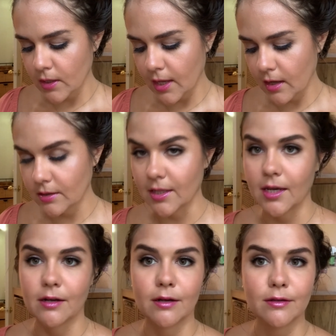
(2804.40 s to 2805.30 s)

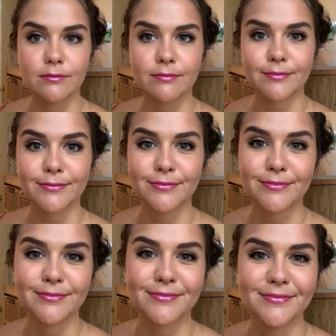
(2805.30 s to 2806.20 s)
Headliner.
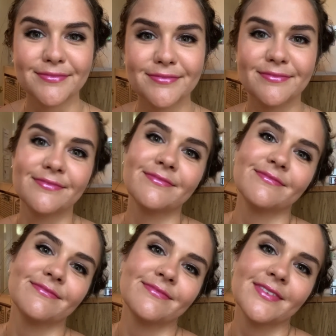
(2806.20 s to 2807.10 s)

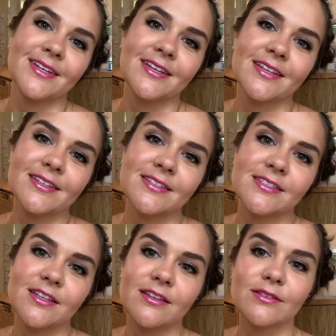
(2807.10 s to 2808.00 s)

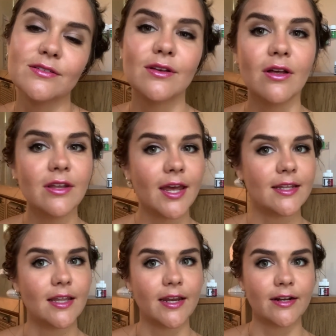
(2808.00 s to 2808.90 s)
So this one's called
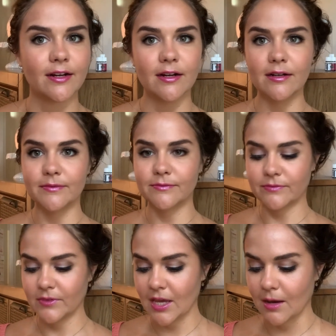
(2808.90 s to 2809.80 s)
Headliner.
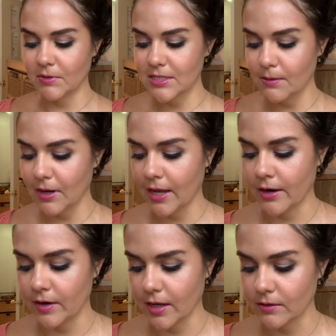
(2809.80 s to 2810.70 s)
I'm gonna take my
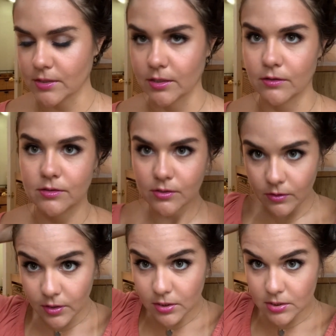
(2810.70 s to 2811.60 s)
hair down too, so
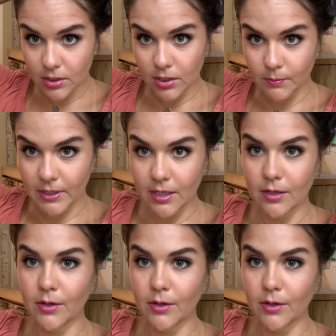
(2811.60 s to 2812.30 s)
it looks a little bit